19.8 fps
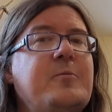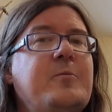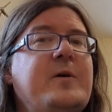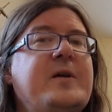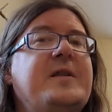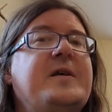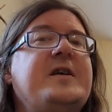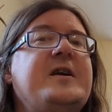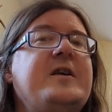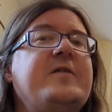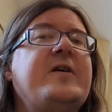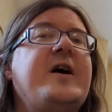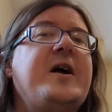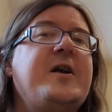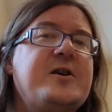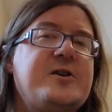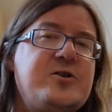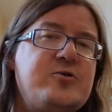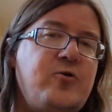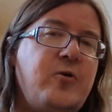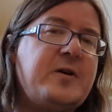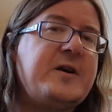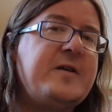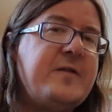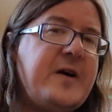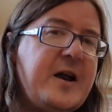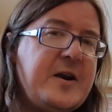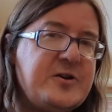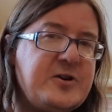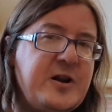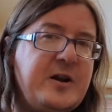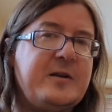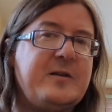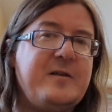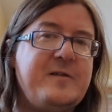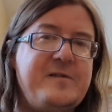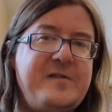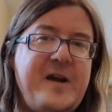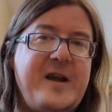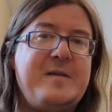with a strong
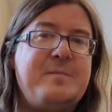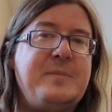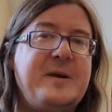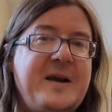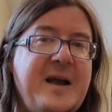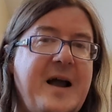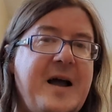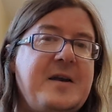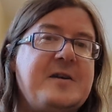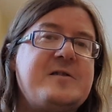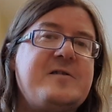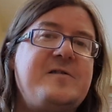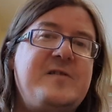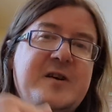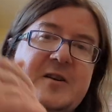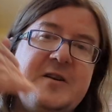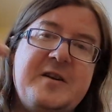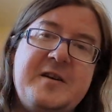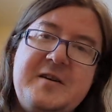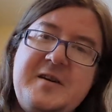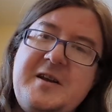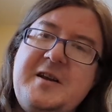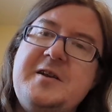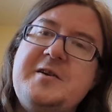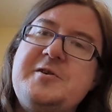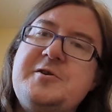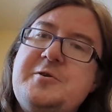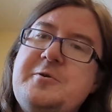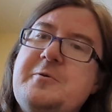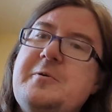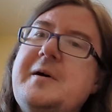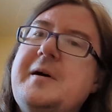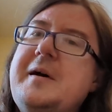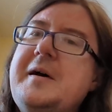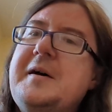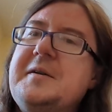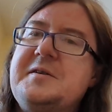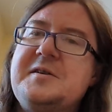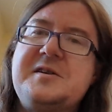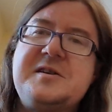evangelical faith began to feel the need to
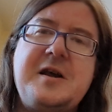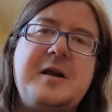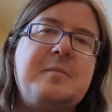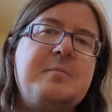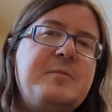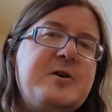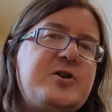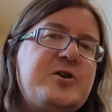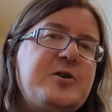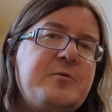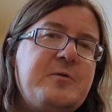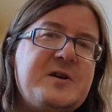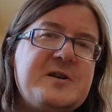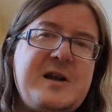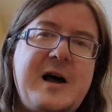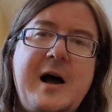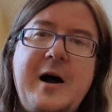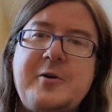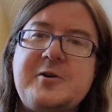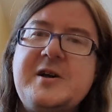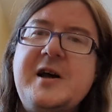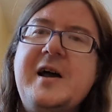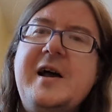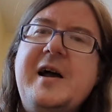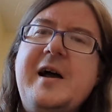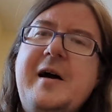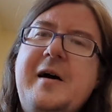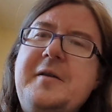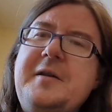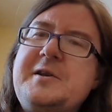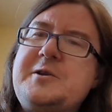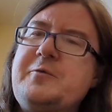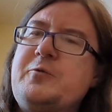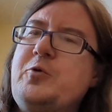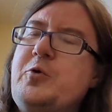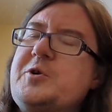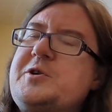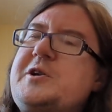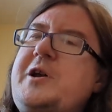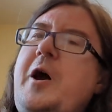send missionaries out. And this,
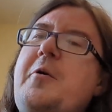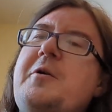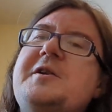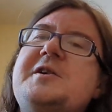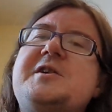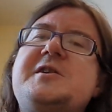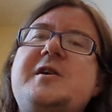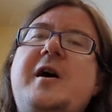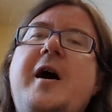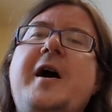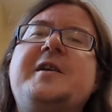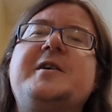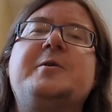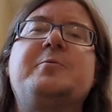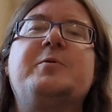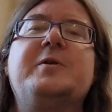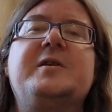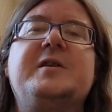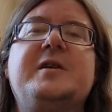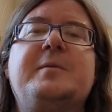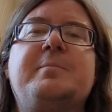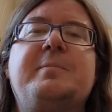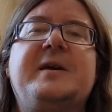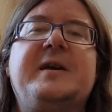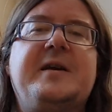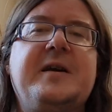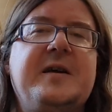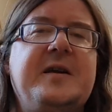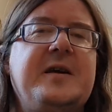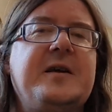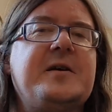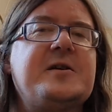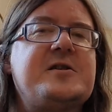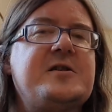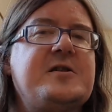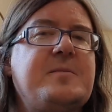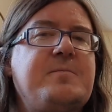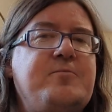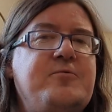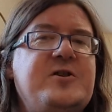of course, coincided with the
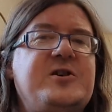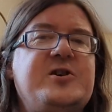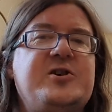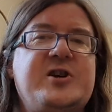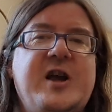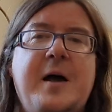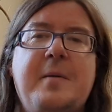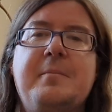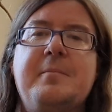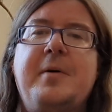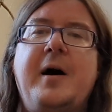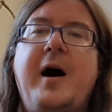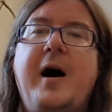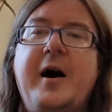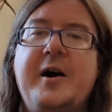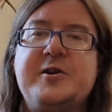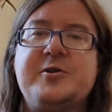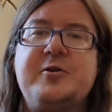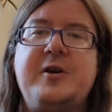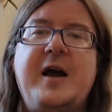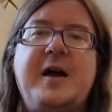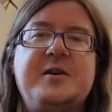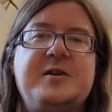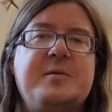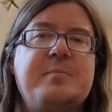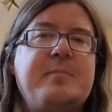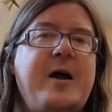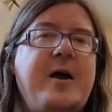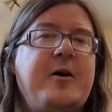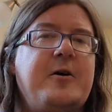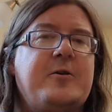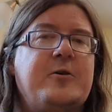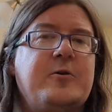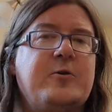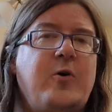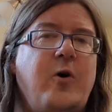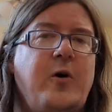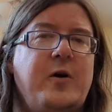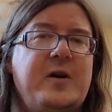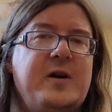beginnings of the British Empire. So you had the
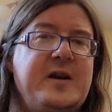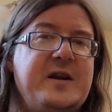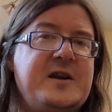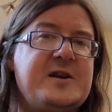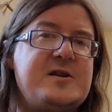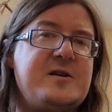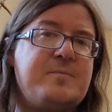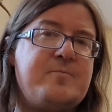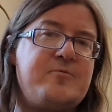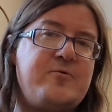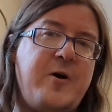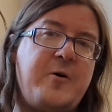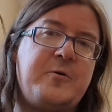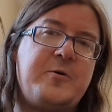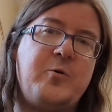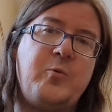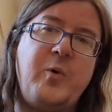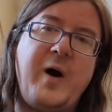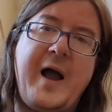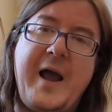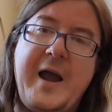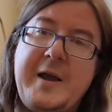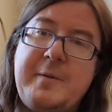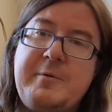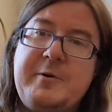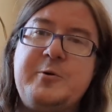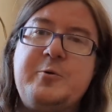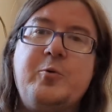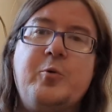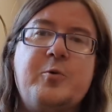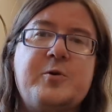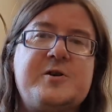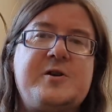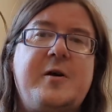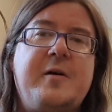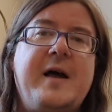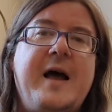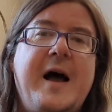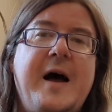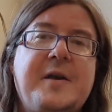American colonies that broke away, but you
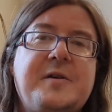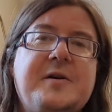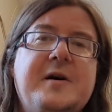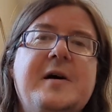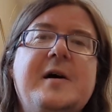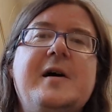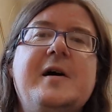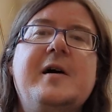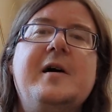also had